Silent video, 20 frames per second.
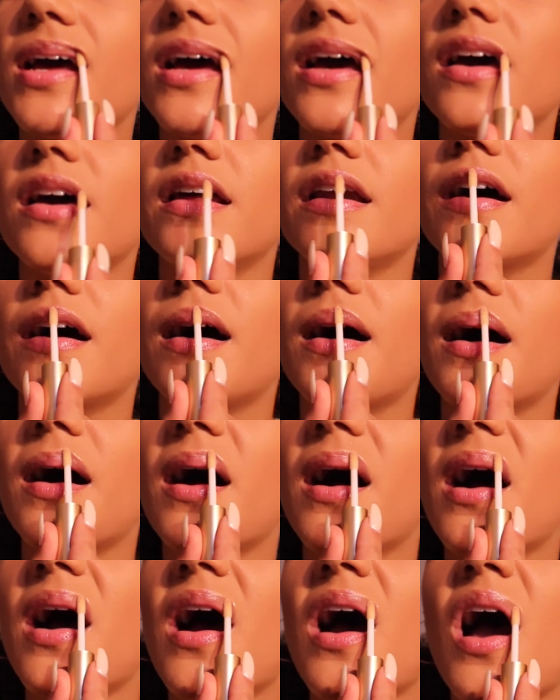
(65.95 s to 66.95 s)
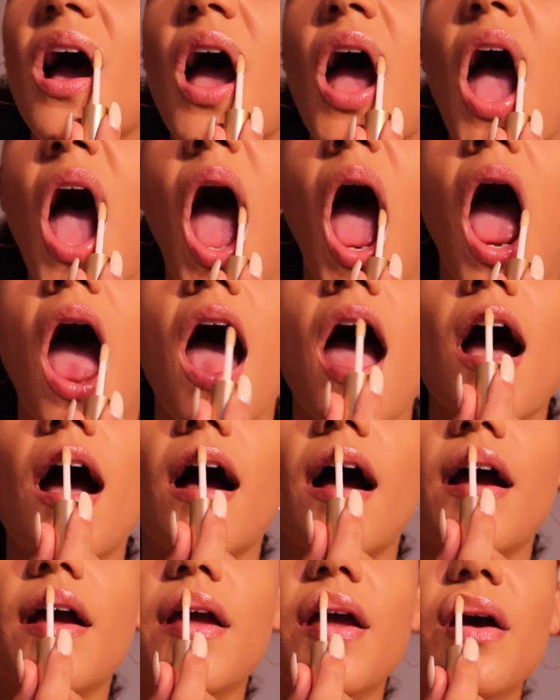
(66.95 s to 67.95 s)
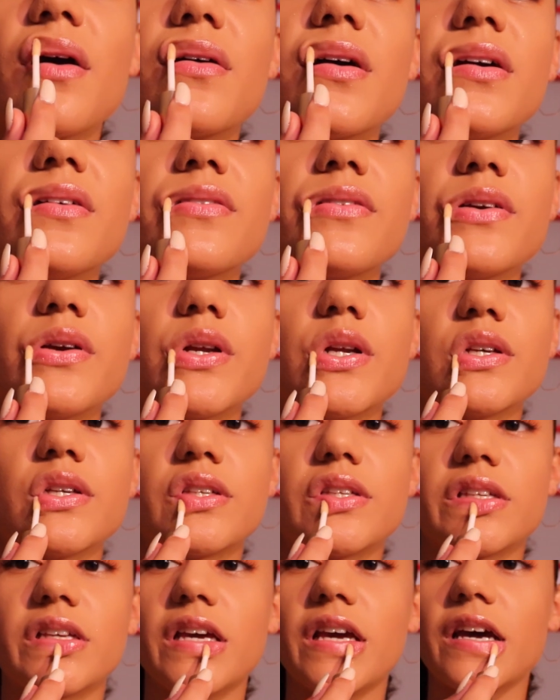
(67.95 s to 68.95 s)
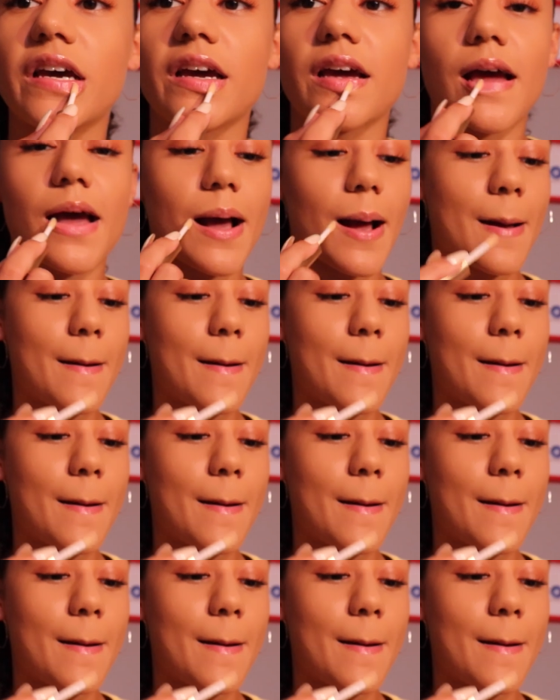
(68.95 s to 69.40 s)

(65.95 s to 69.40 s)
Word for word: and I can't wait for you to see it.